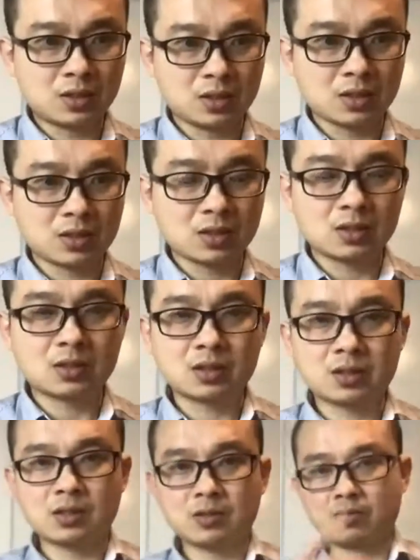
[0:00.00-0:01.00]

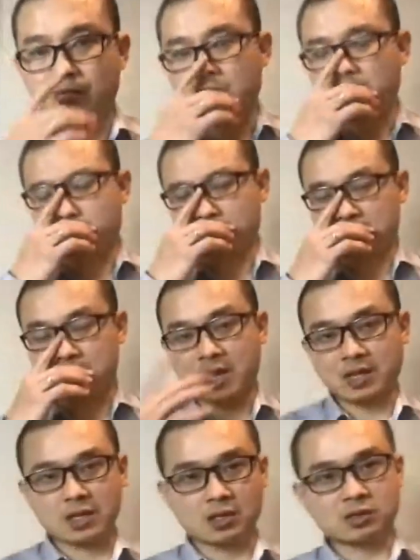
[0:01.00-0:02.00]
is, it's a
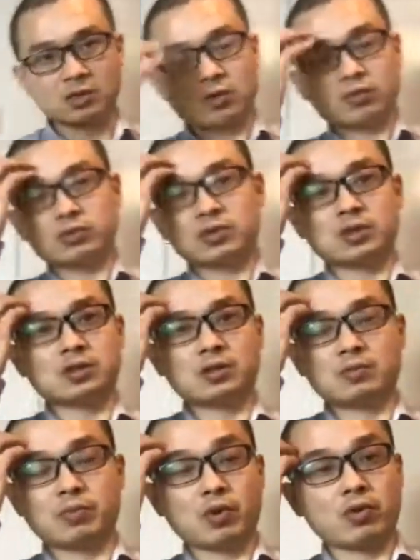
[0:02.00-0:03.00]
10 years old
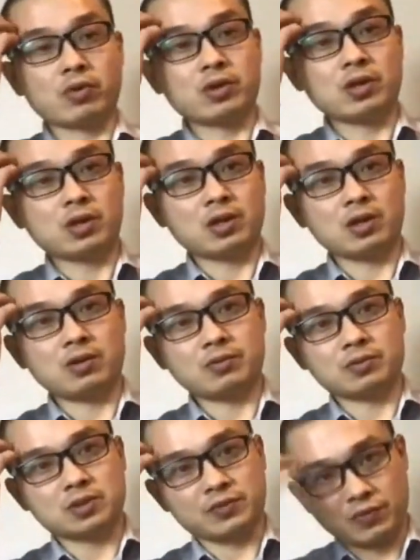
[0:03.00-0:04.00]
boy and
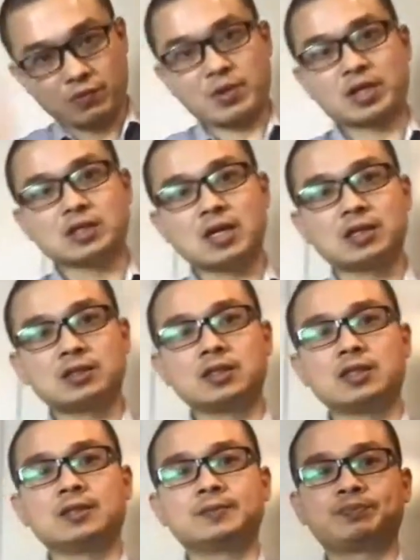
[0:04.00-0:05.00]
suffered from anxiety.